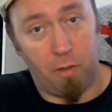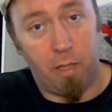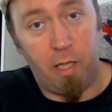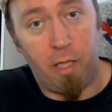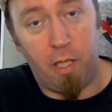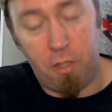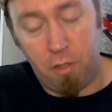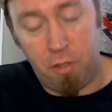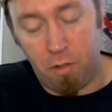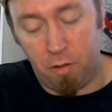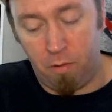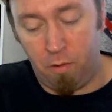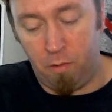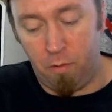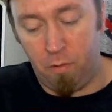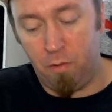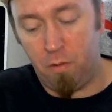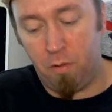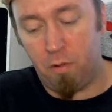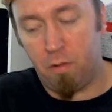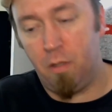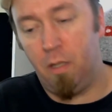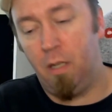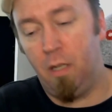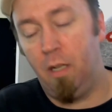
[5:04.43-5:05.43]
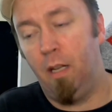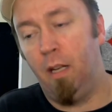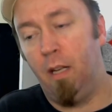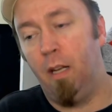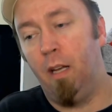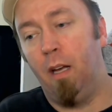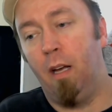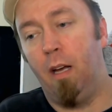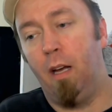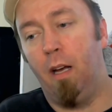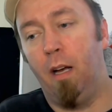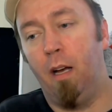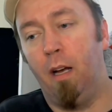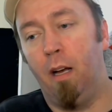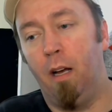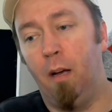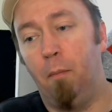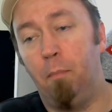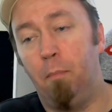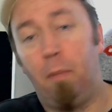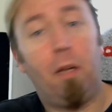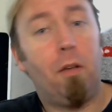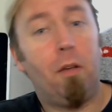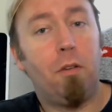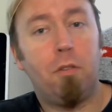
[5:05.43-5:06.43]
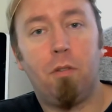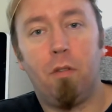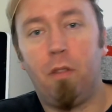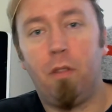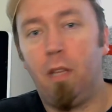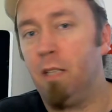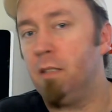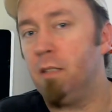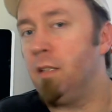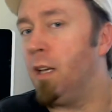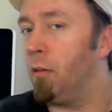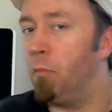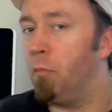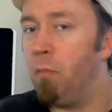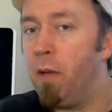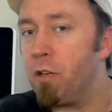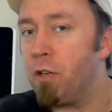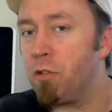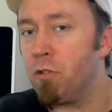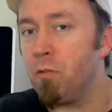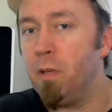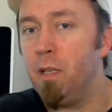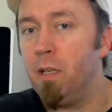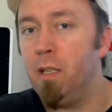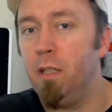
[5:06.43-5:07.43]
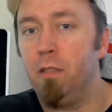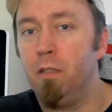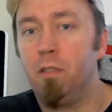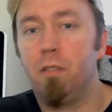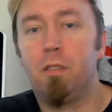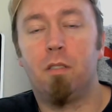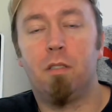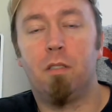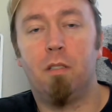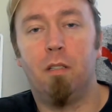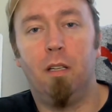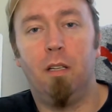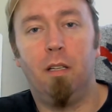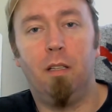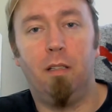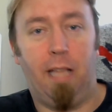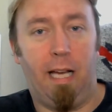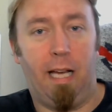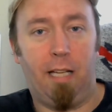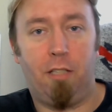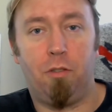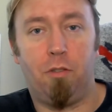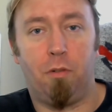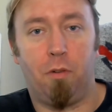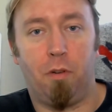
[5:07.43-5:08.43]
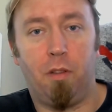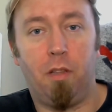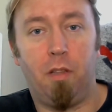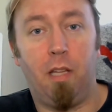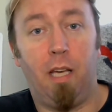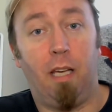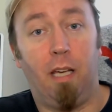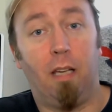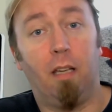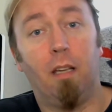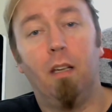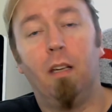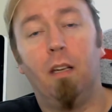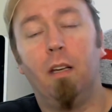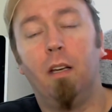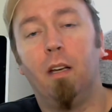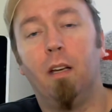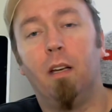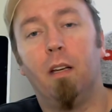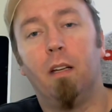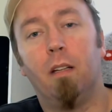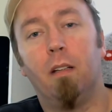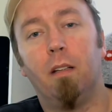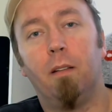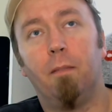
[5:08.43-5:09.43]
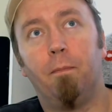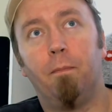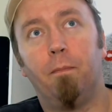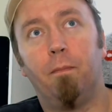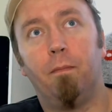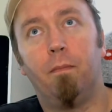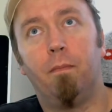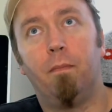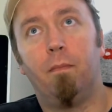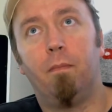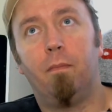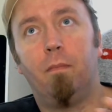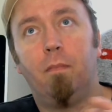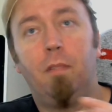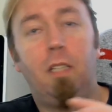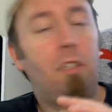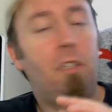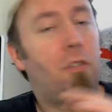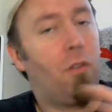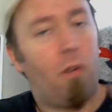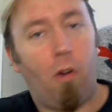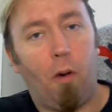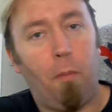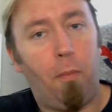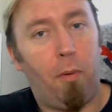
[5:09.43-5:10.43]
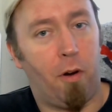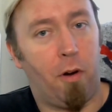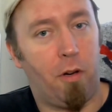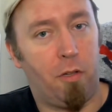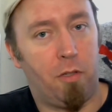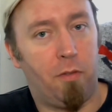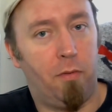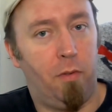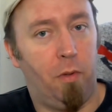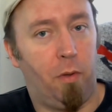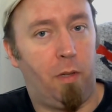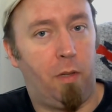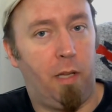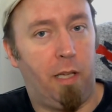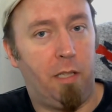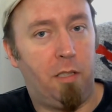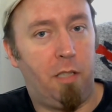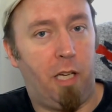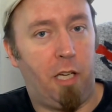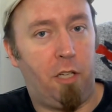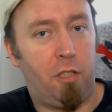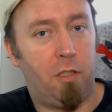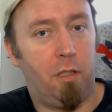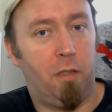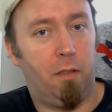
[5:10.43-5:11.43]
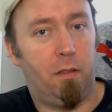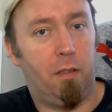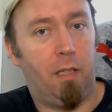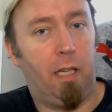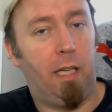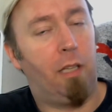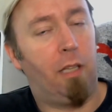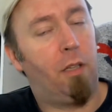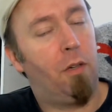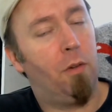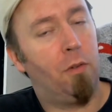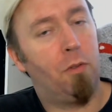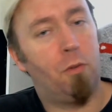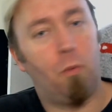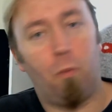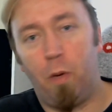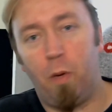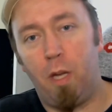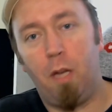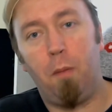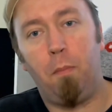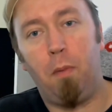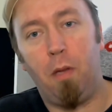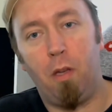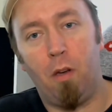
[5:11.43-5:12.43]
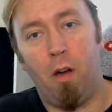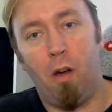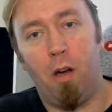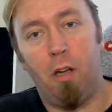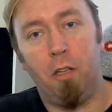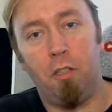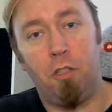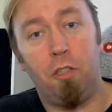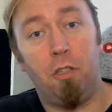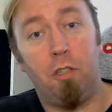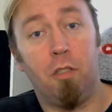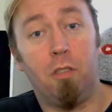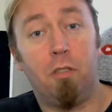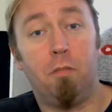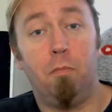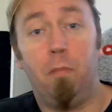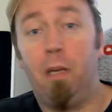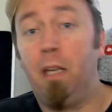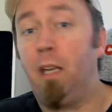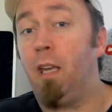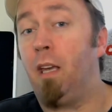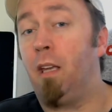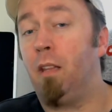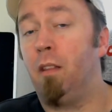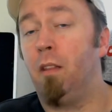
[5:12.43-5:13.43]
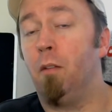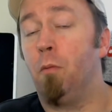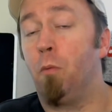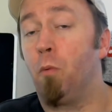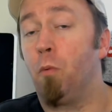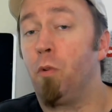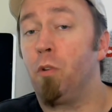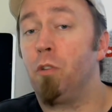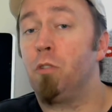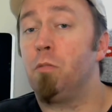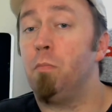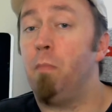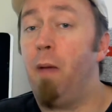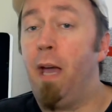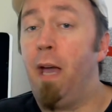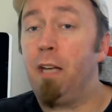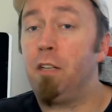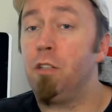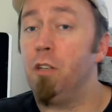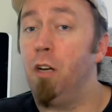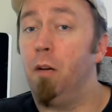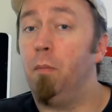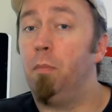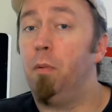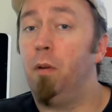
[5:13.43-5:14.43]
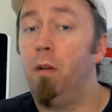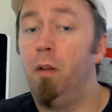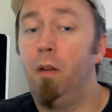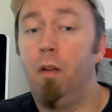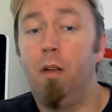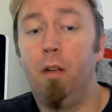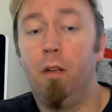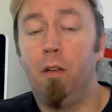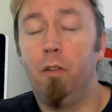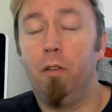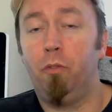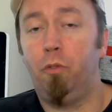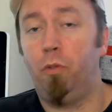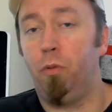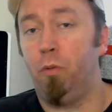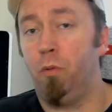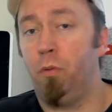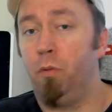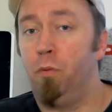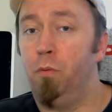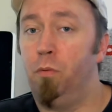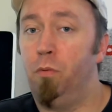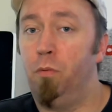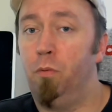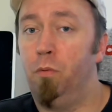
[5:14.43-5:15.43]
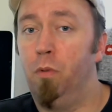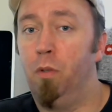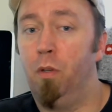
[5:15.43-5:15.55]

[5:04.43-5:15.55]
issues, but also things like measurements, that sort of thing. These are all parts of localization, and it goes way beyond just making the words match up to